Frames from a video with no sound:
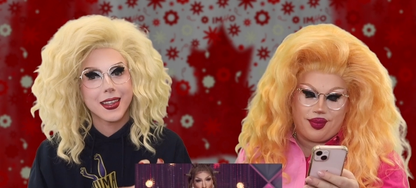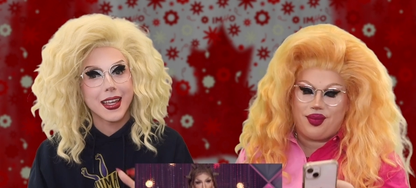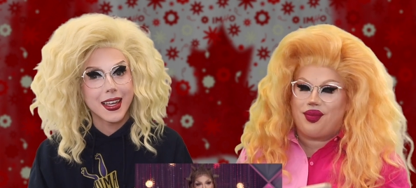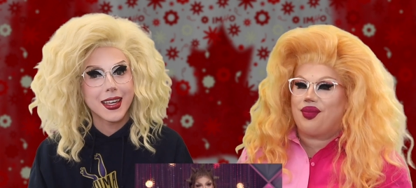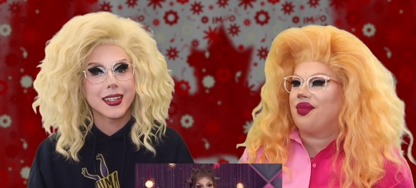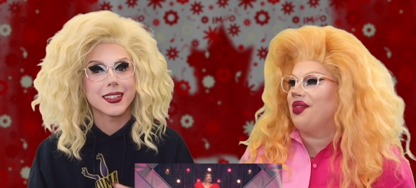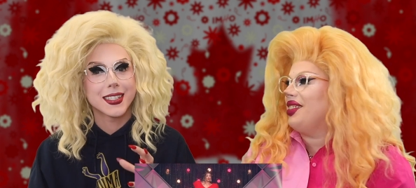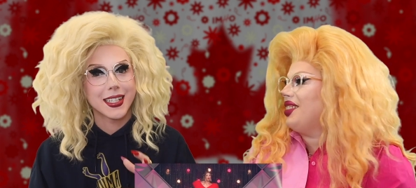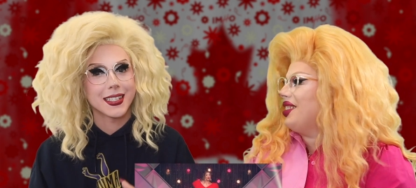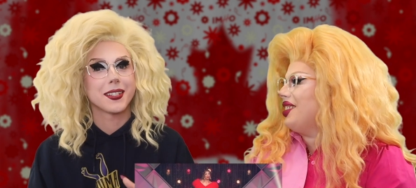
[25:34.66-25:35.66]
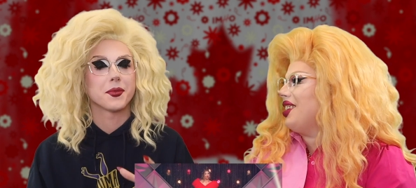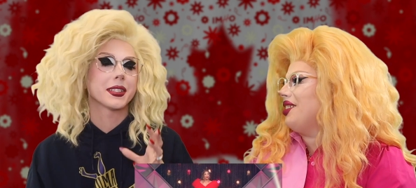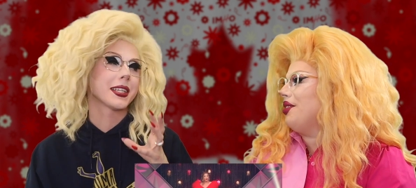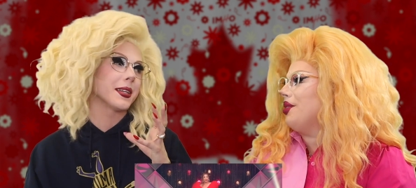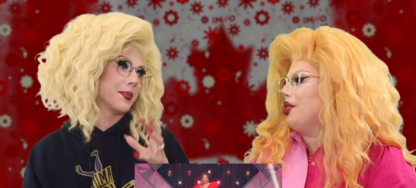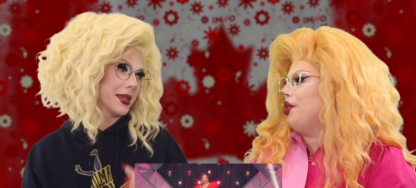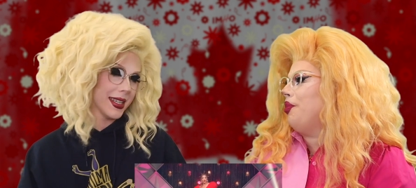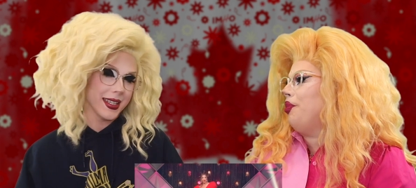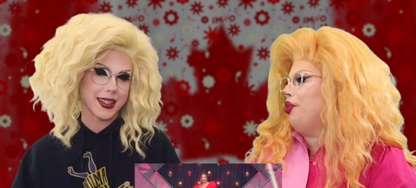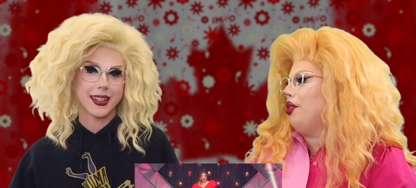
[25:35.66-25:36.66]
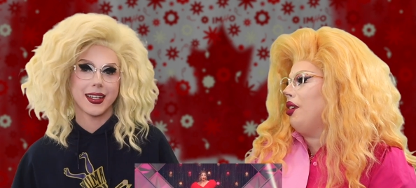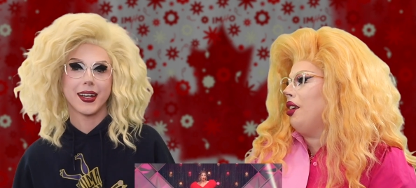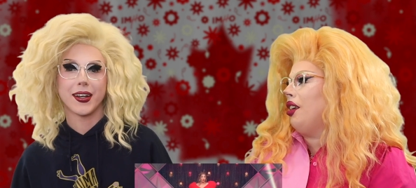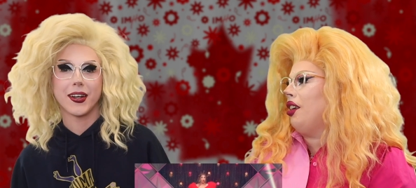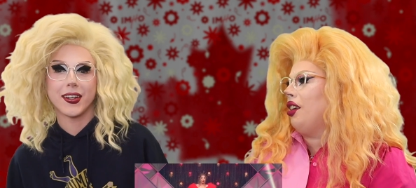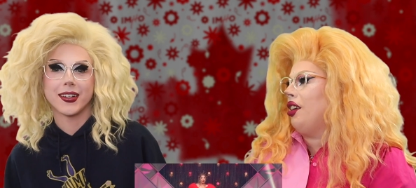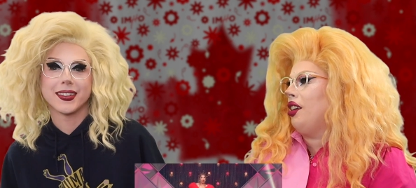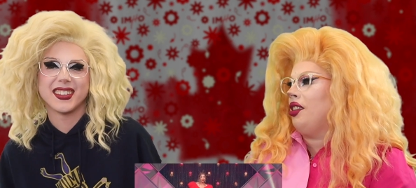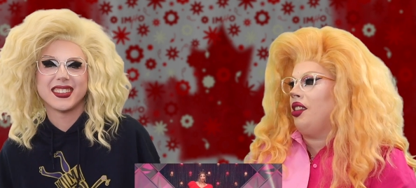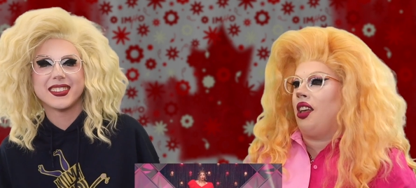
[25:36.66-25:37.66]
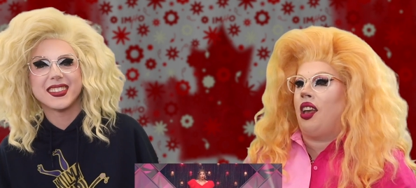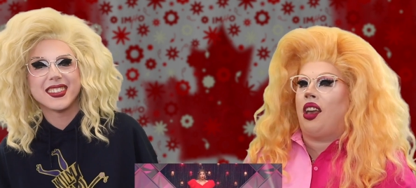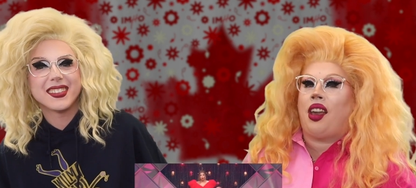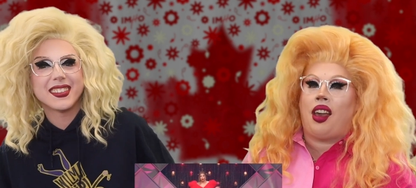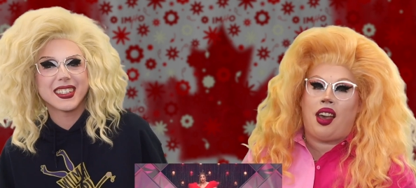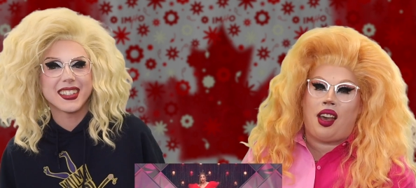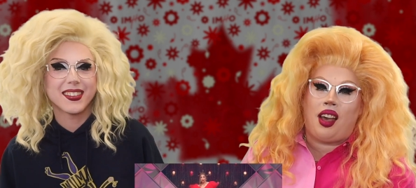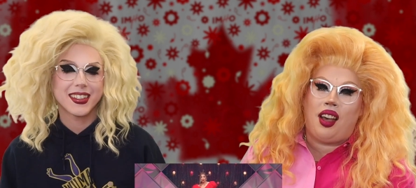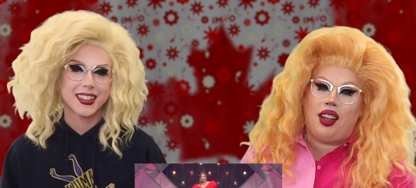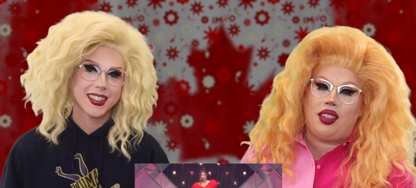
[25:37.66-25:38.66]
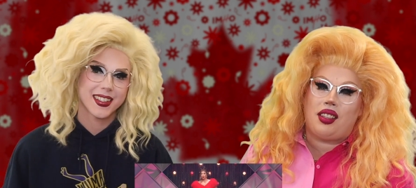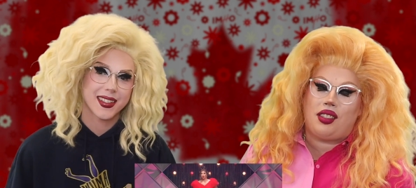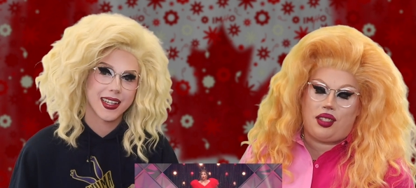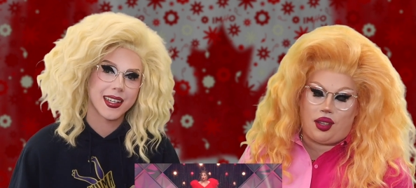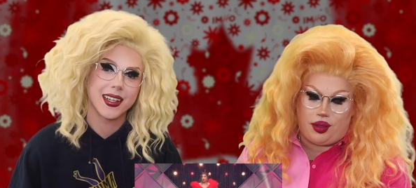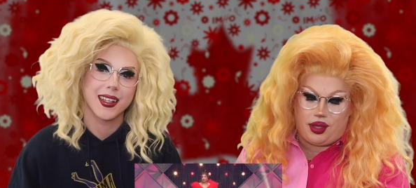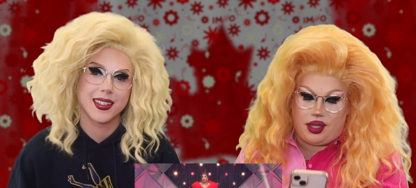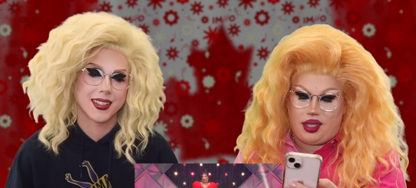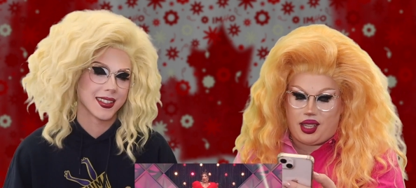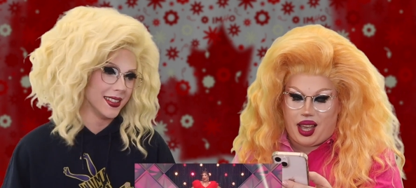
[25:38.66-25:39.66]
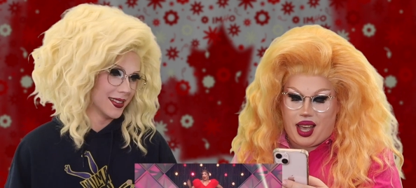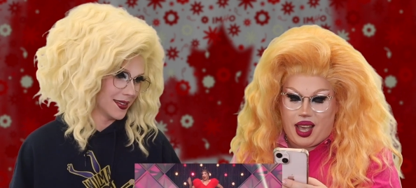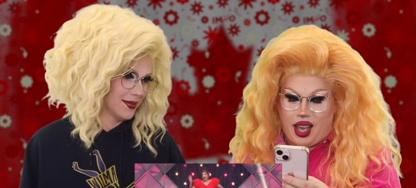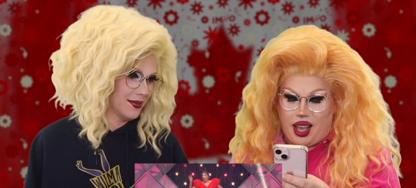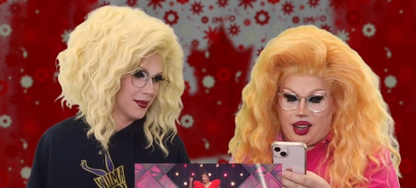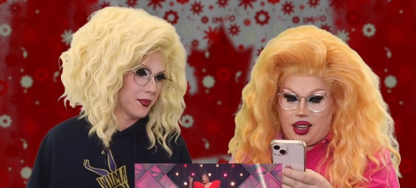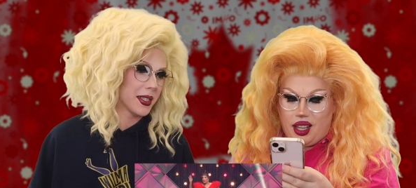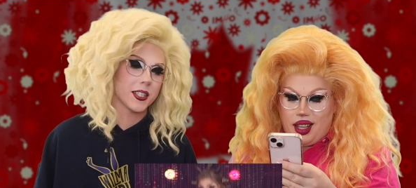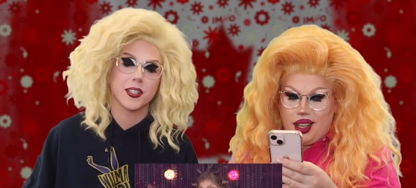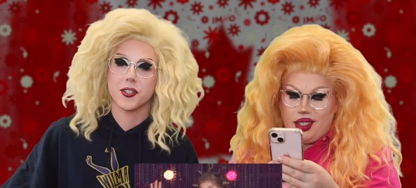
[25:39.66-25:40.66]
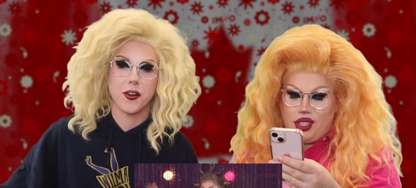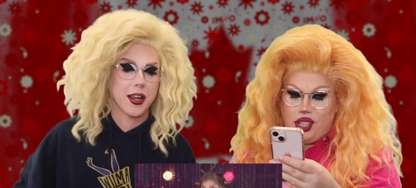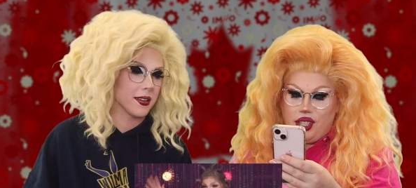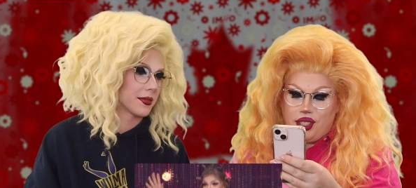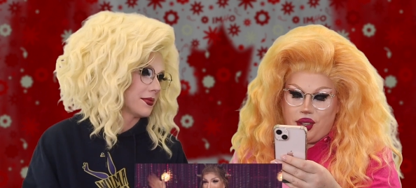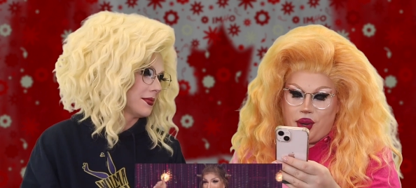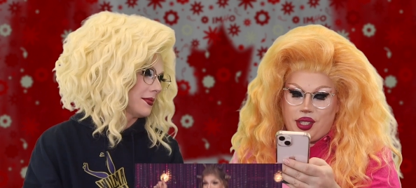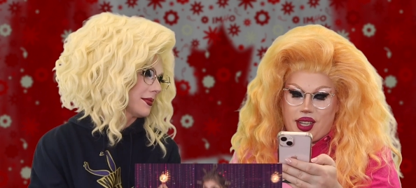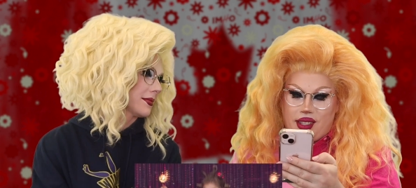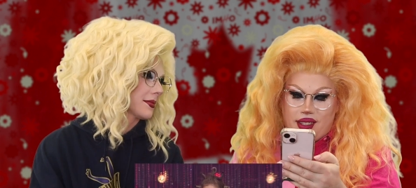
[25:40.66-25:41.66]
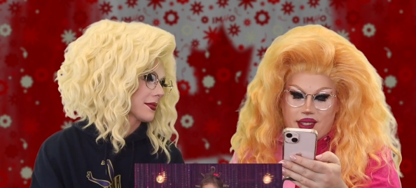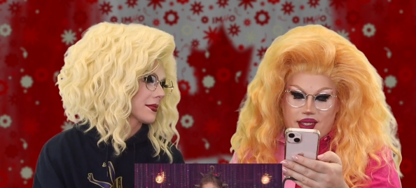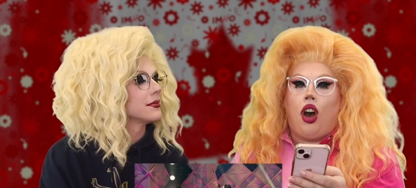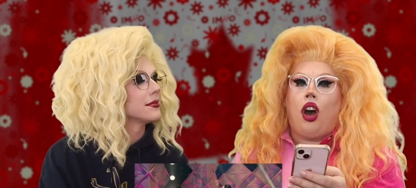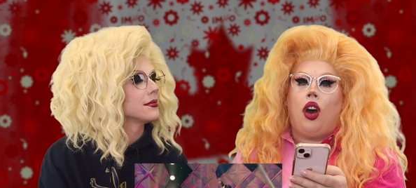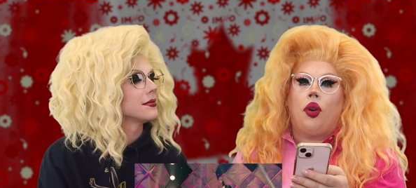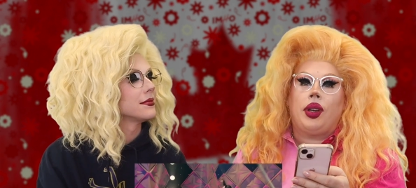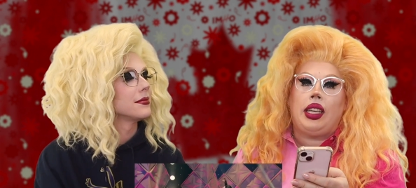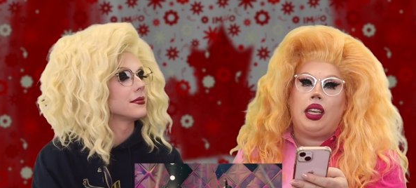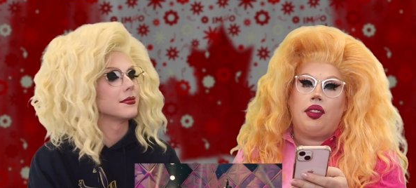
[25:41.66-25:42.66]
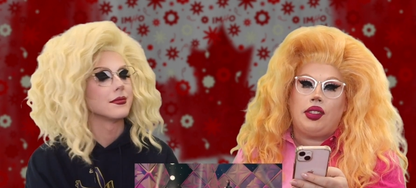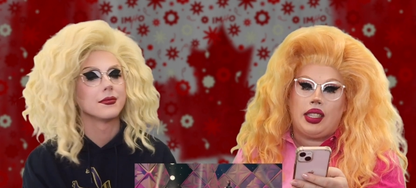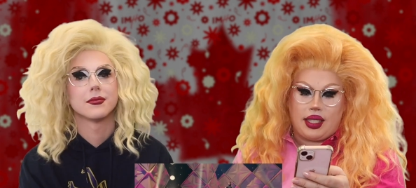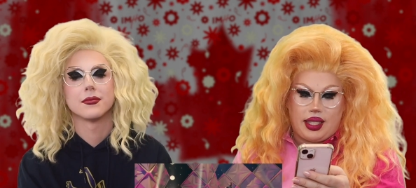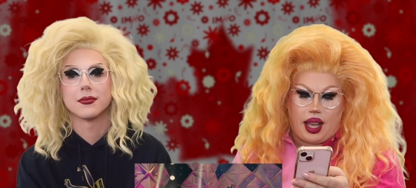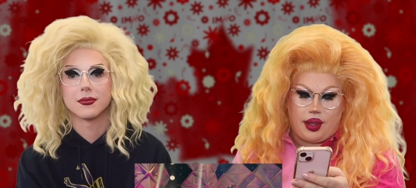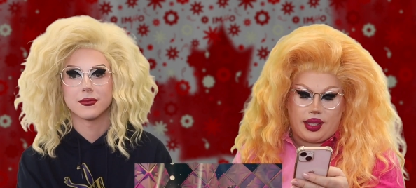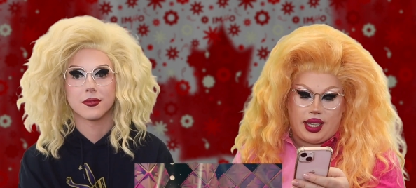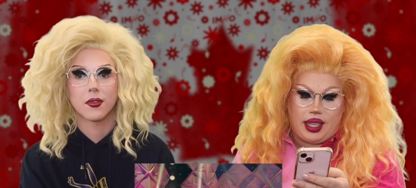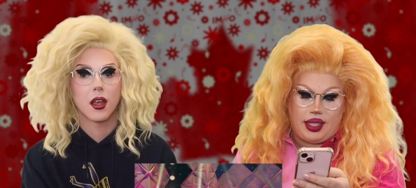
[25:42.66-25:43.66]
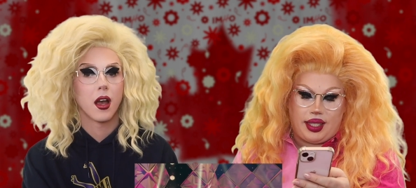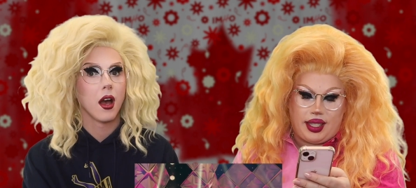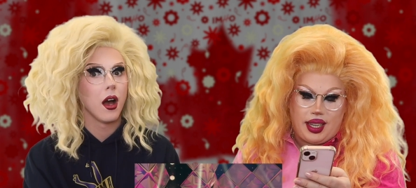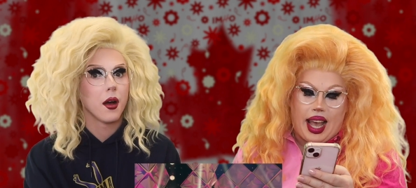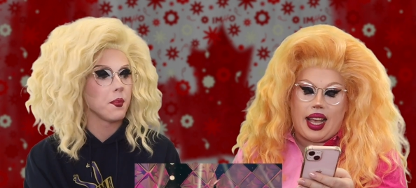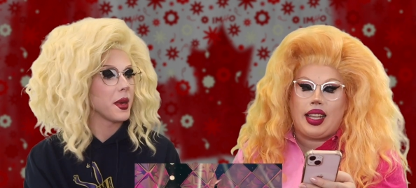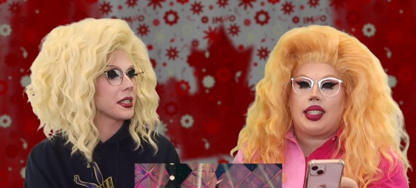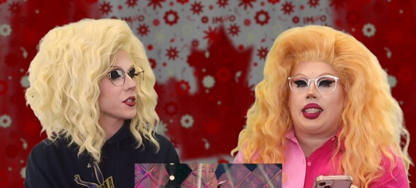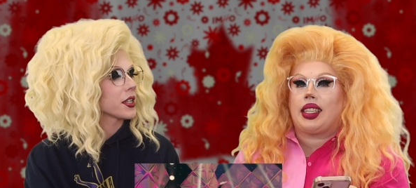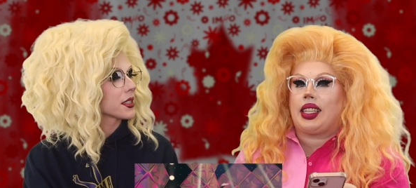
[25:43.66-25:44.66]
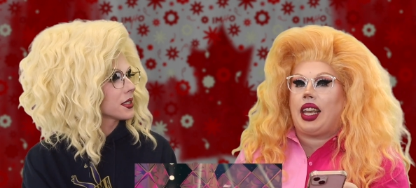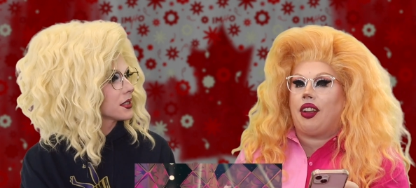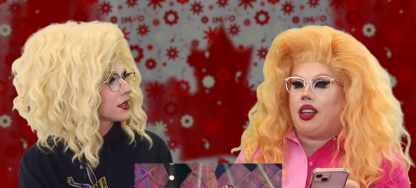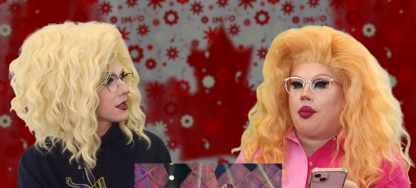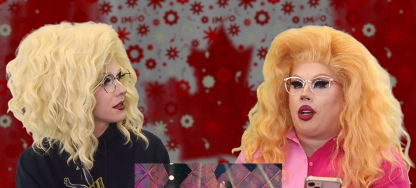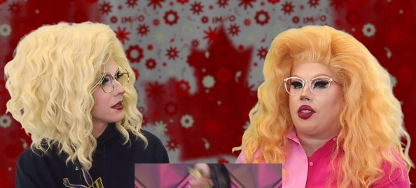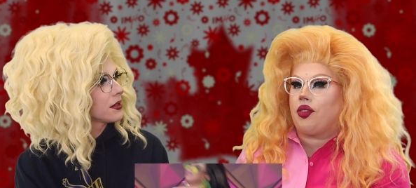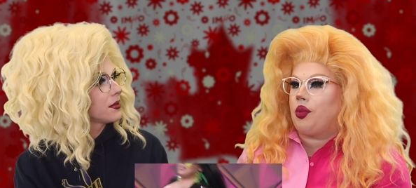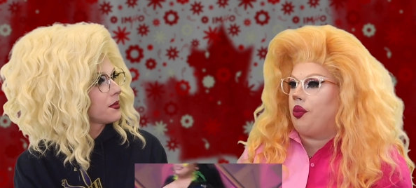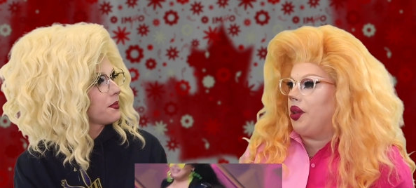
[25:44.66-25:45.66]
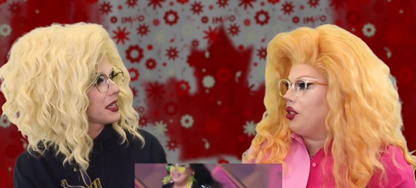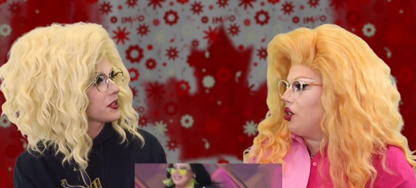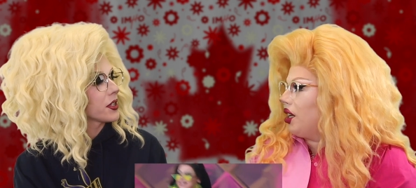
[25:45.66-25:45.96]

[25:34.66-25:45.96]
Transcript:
Speaker 1: thinking that Stacey was going to be, be there. there. Oh, I know that That's sucks. So sad.
Speaker 2: But she looks great. She looks gorgeous. Oh, Eve six thousand as Matrix. Carrie-Anne Moss from the
Speaker 1: Matrix.